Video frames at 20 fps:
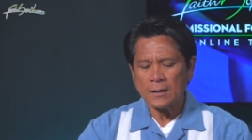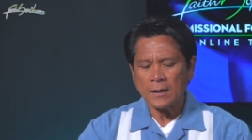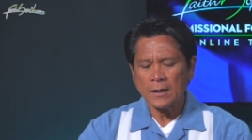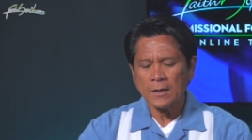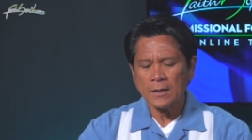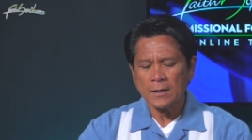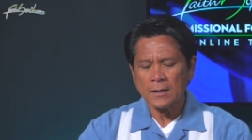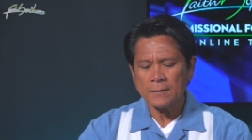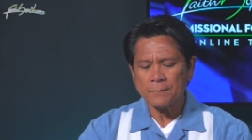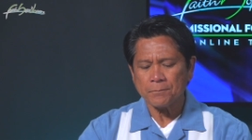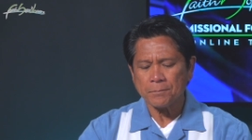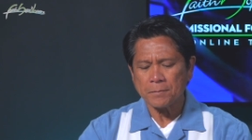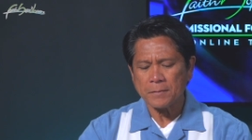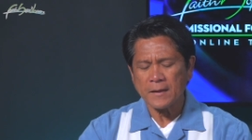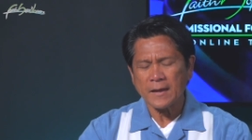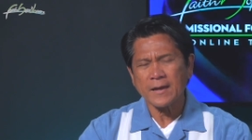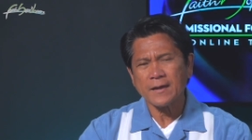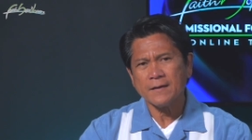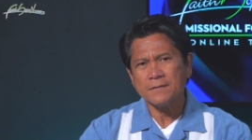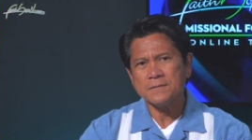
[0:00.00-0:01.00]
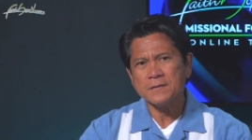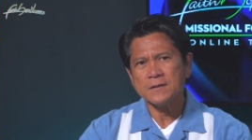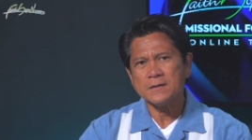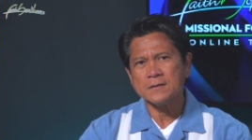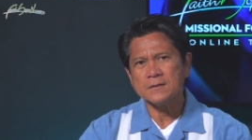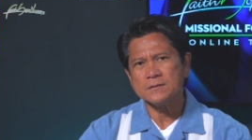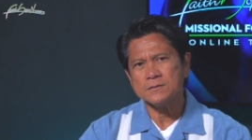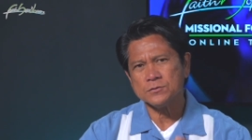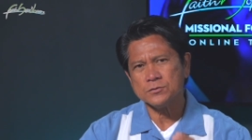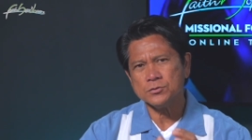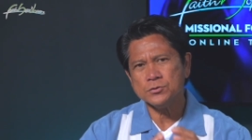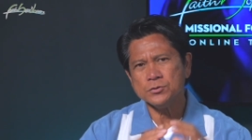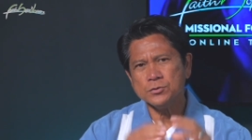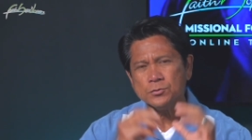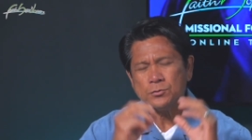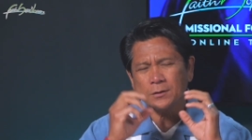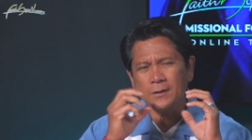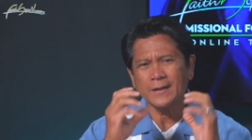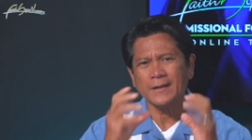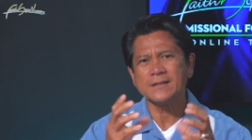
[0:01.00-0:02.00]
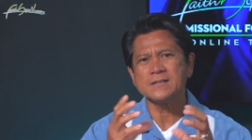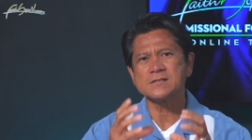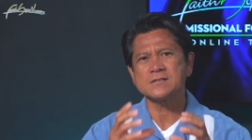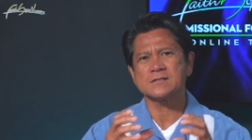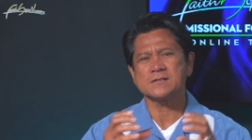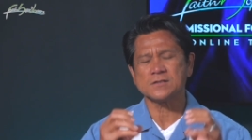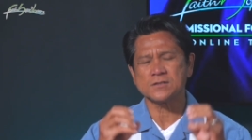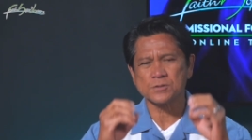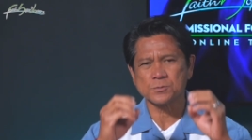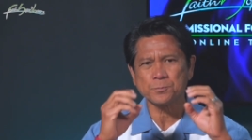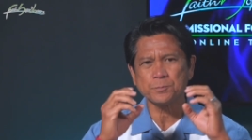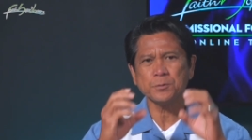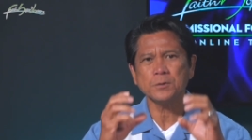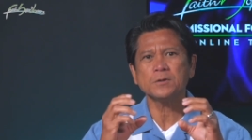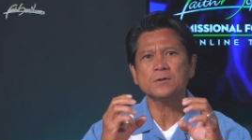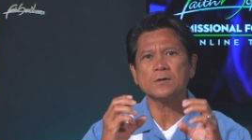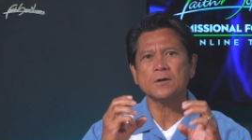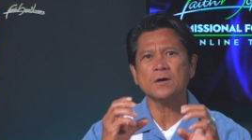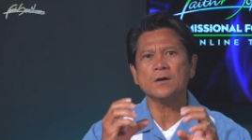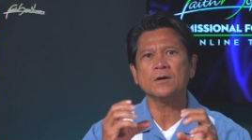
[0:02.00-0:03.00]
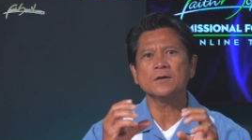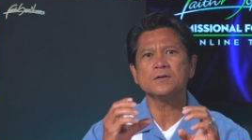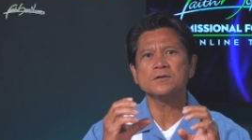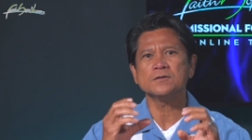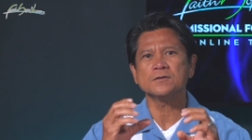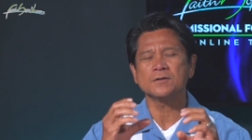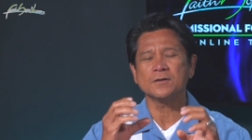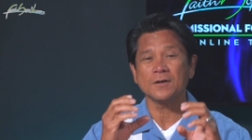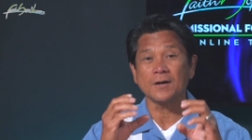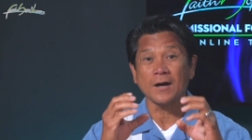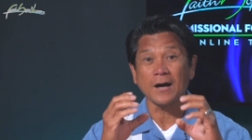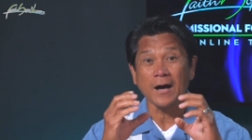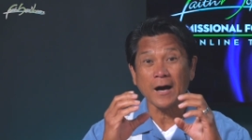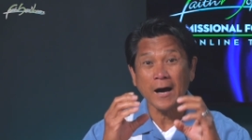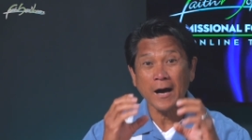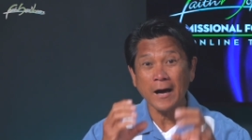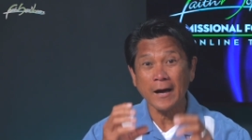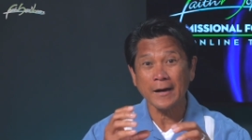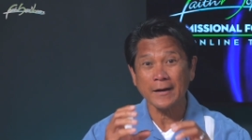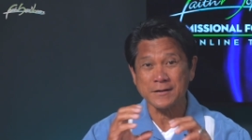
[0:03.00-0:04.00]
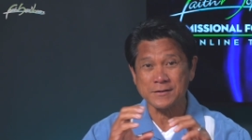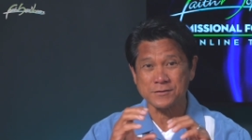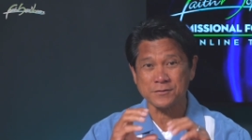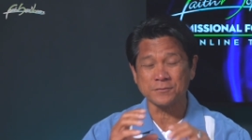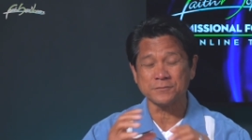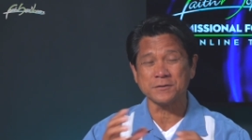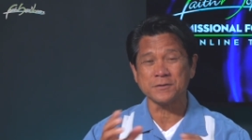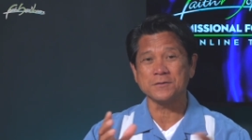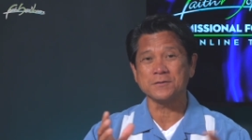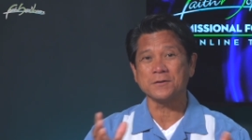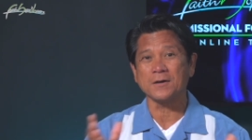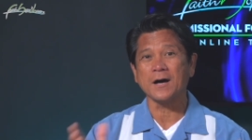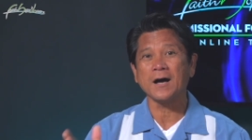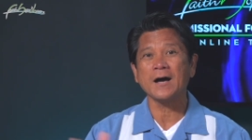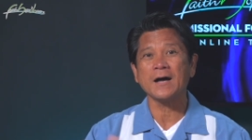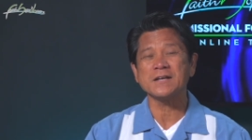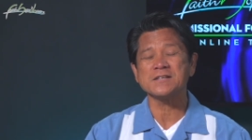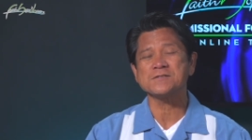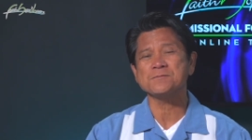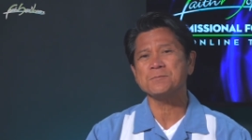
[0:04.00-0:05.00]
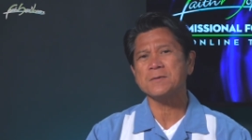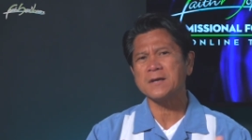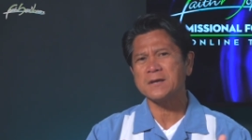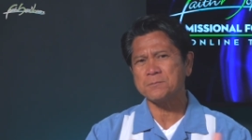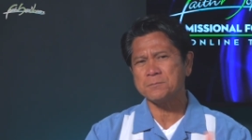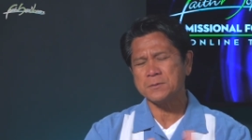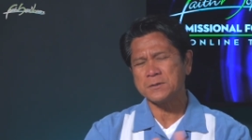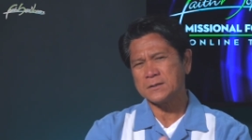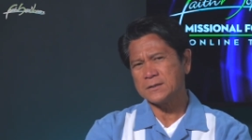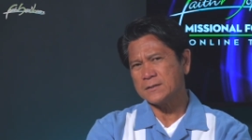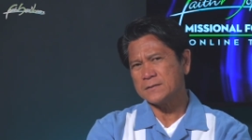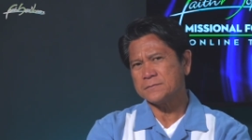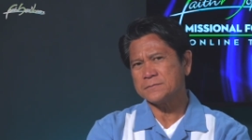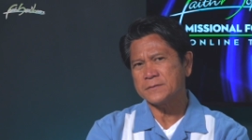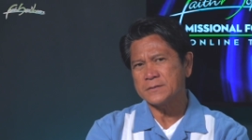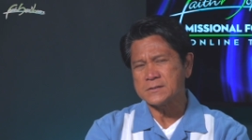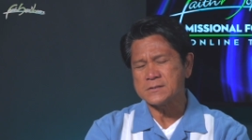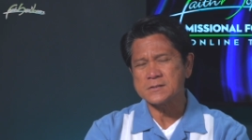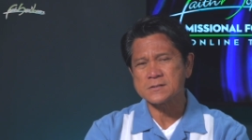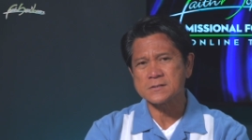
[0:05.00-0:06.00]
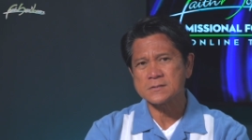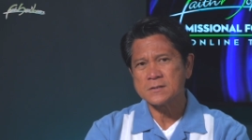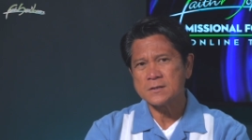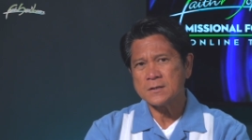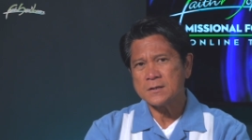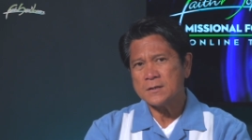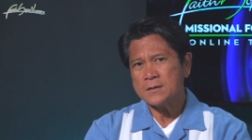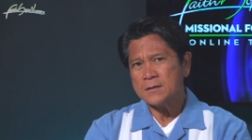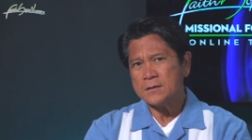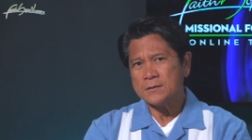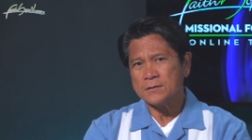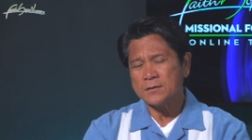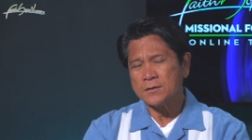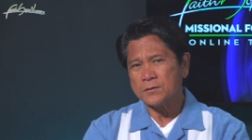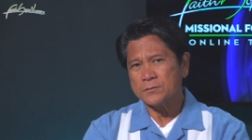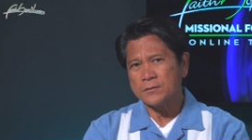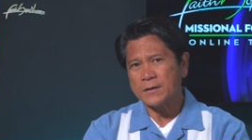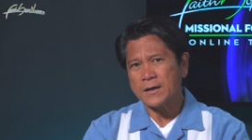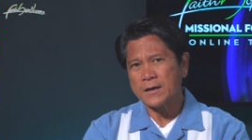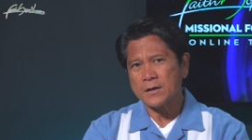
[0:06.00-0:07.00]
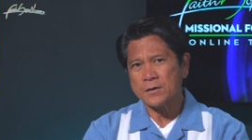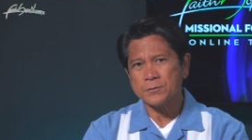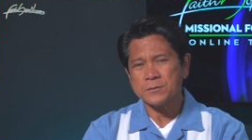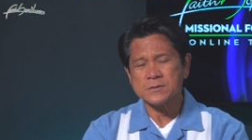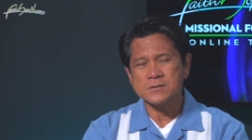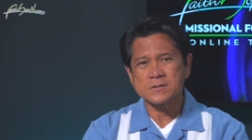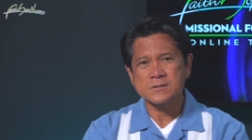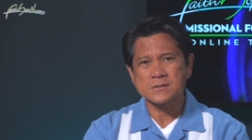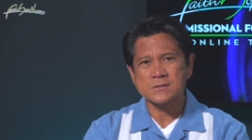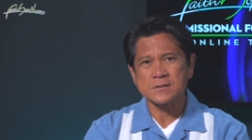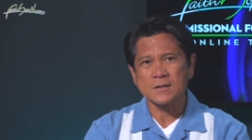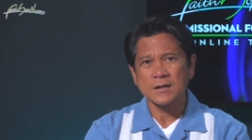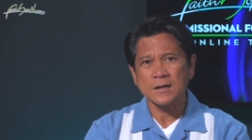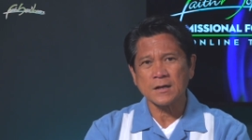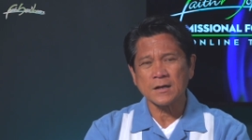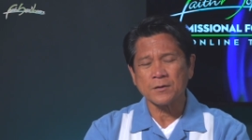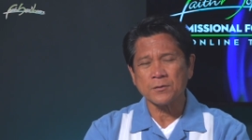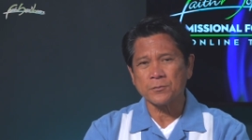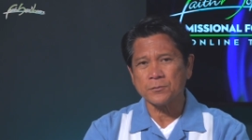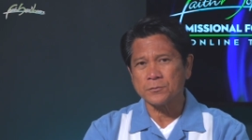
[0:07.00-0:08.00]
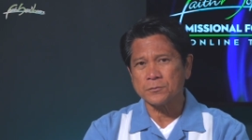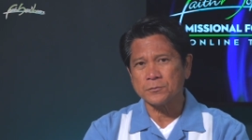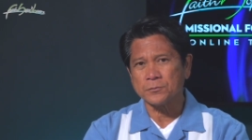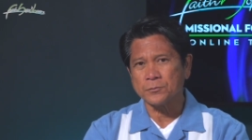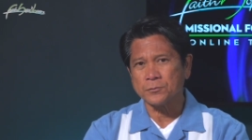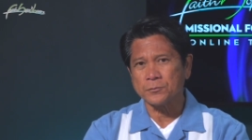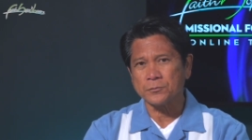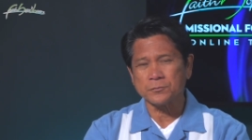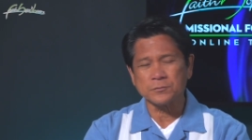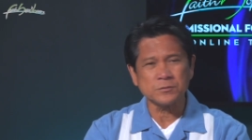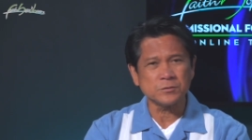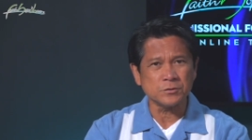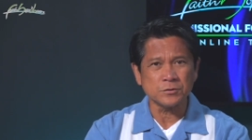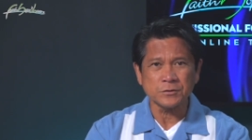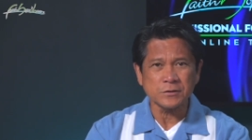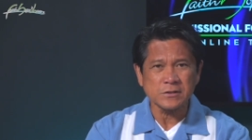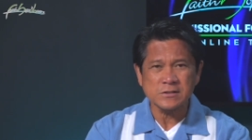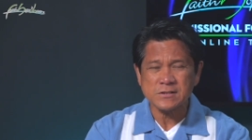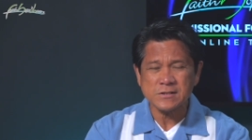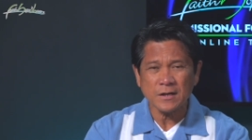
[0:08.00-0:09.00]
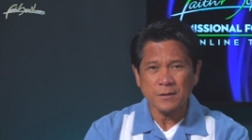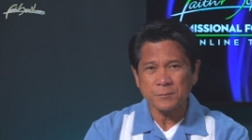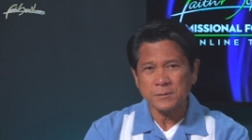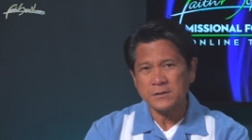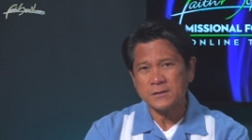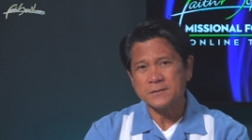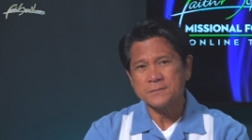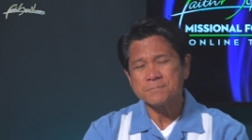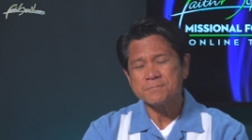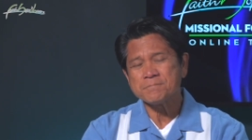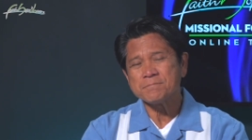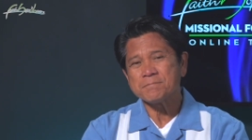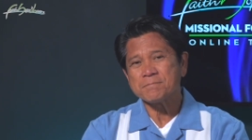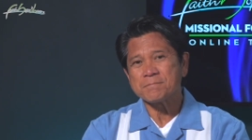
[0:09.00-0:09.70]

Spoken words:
having new lenses put on your eyes, over your eyes, make a big difference. You know, now it's during summer,